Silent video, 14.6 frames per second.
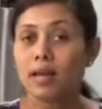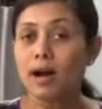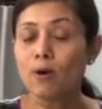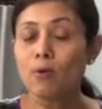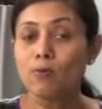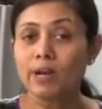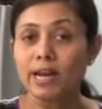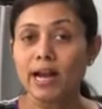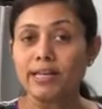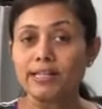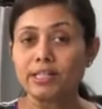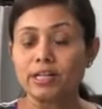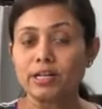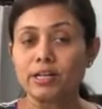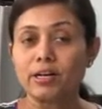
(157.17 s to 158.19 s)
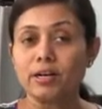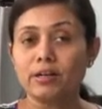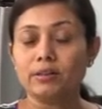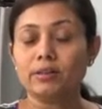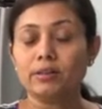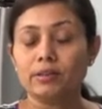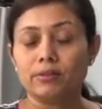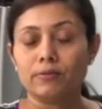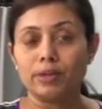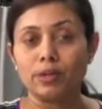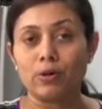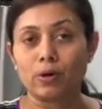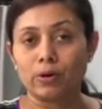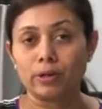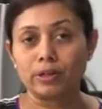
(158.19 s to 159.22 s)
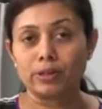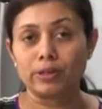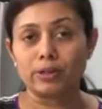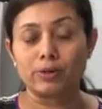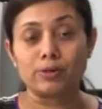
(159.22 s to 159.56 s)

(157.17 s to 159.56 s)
Now, when I shared the video earlier